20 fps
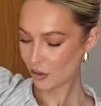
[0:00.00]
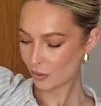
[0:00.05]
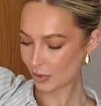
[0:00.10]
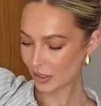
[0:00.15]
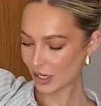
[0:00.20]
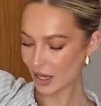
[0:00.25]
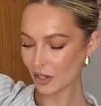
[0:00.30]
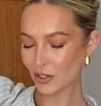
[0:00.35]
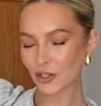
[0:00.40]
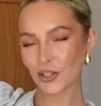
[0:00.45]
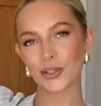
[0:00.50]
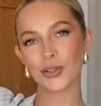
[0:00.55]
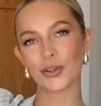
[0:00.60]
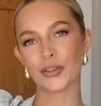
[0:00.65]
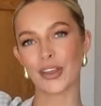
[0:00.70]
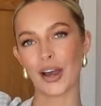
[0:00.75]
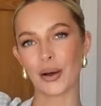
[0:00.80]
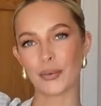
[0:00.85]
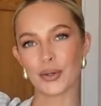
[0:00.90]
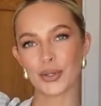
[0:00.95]
But yeah, I just
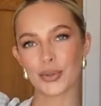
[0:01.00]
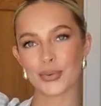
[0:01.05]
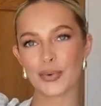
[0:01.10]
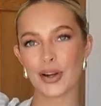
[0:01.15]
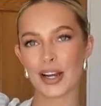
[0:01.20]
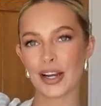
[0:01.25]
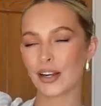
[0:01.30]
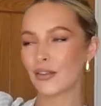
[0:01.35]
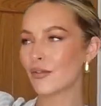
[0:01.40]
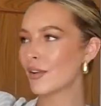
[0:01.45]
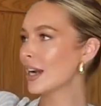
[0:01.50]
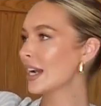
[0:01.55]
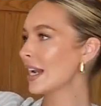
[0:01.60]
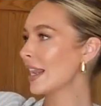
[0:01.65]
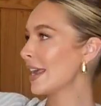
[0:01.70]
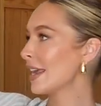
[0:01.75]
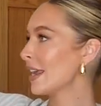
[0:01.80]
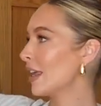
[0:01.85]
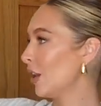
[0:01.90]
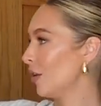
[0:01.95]
thought that was really,
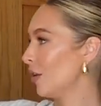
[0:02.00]
really